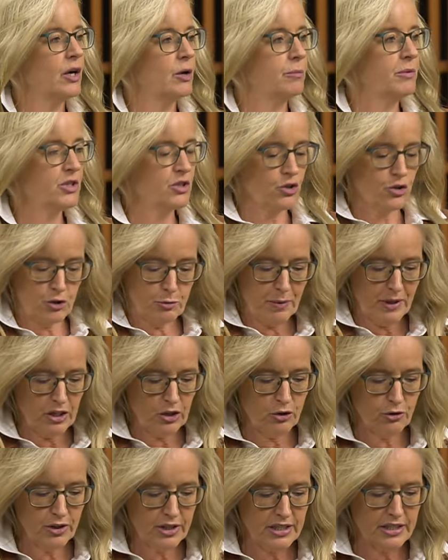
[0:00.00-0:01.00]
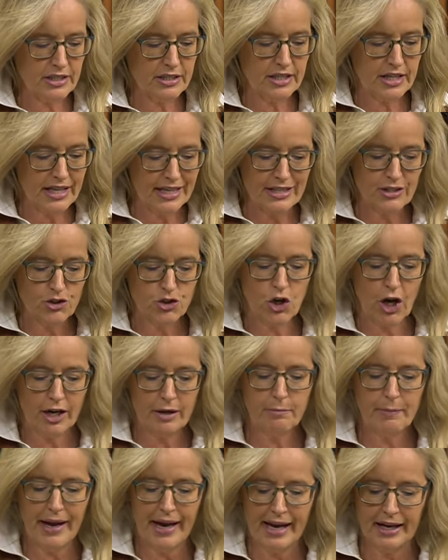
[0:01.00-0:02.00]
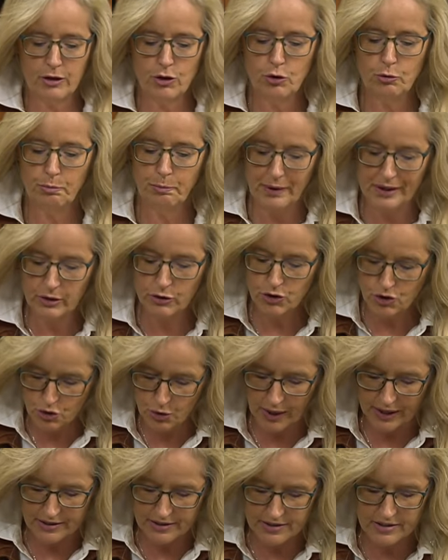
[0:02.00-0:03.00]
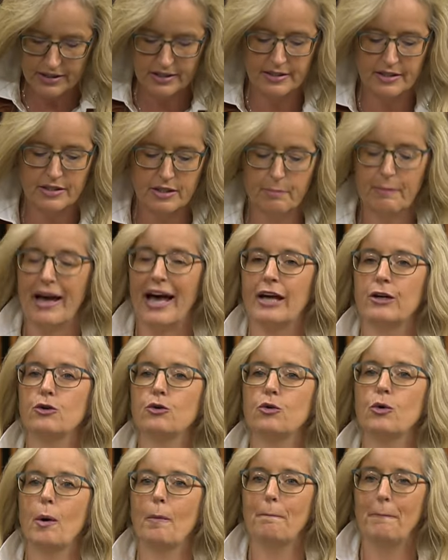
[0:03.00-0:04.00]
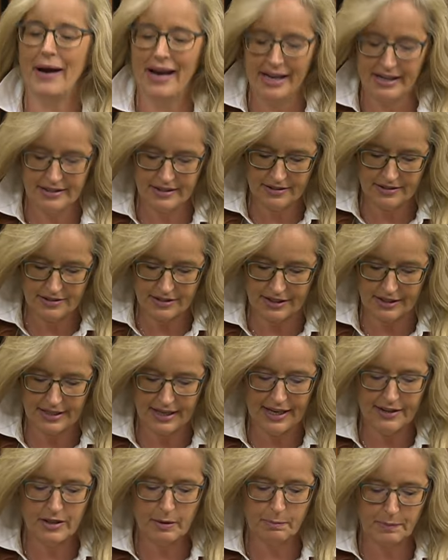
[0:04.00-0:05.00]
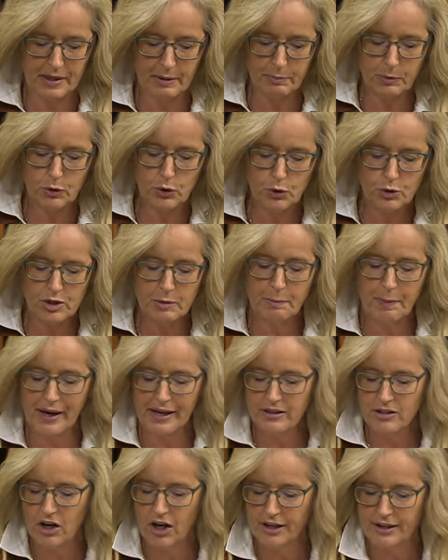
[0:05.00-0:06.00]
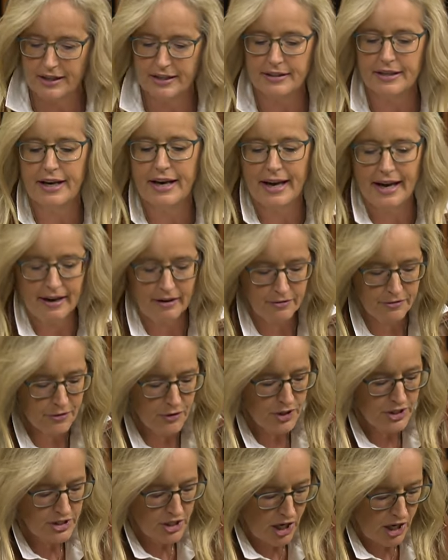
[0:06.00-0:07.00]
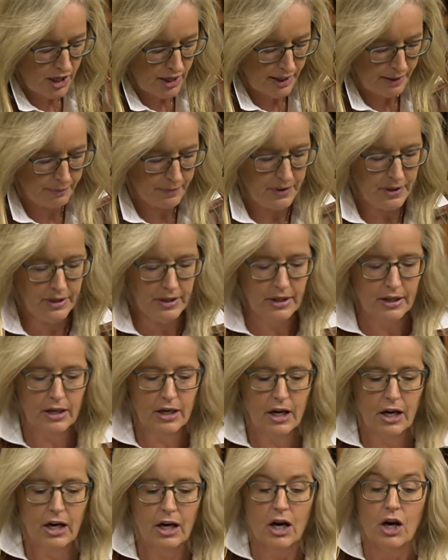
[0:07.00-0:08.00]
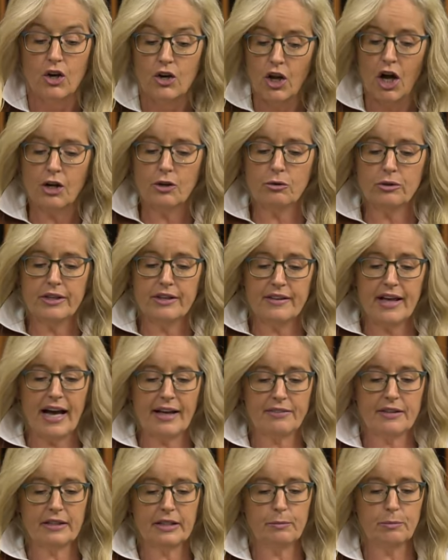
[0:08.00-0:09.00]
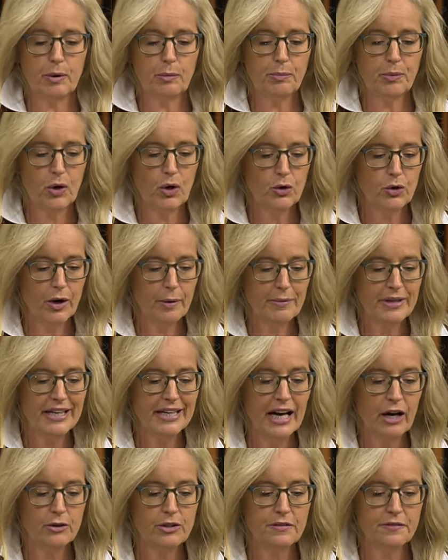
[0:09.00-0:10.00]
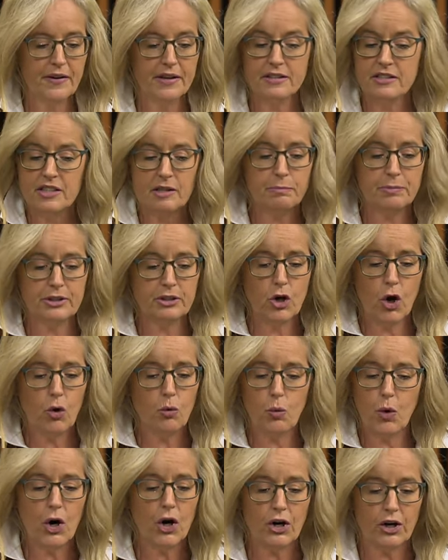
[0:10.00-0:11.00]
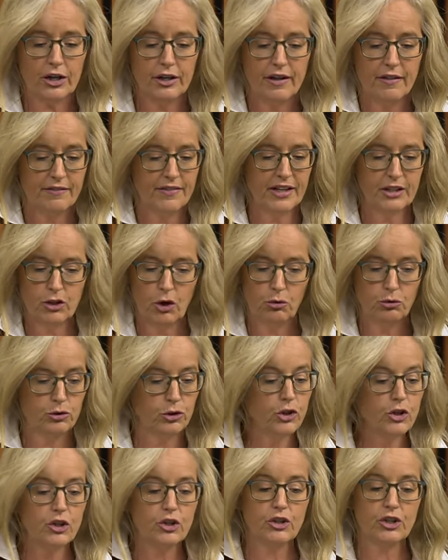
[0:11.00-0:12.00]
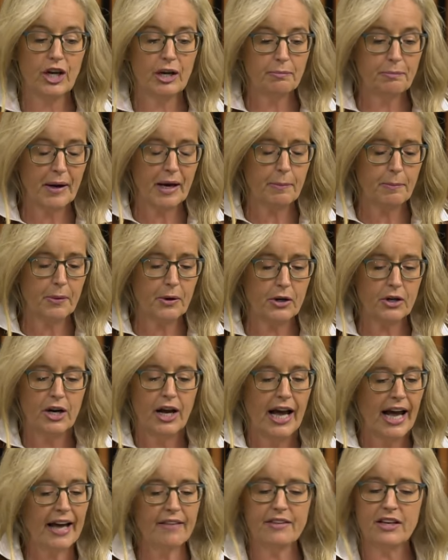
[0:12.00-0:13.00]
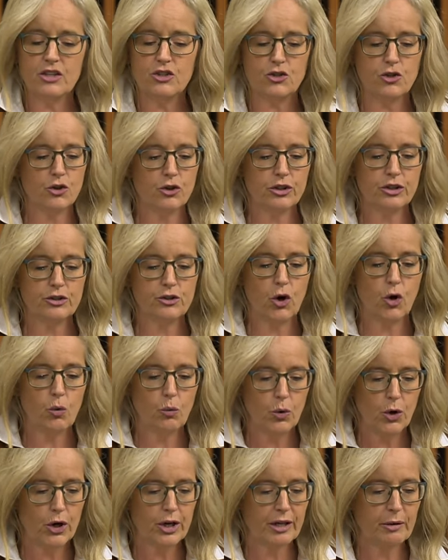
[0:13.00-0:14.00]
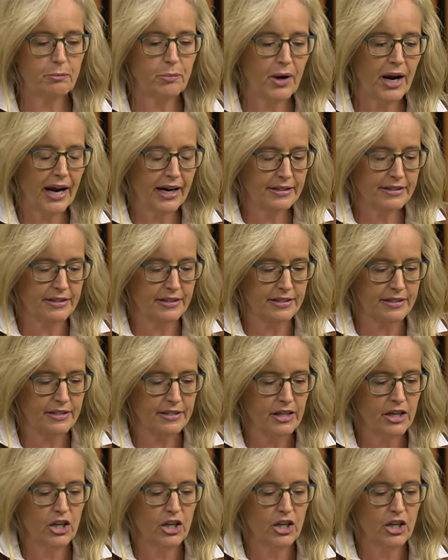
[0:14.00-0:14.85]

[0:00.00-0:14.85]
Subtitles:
Mr. Speaker, this is not a man who builds trust, this is a man who abandons it, and the people who depend on it every time. Not only that, the Liberal program he now defends simply don't work. They don't look good on paper, and they certainly don't work in practice.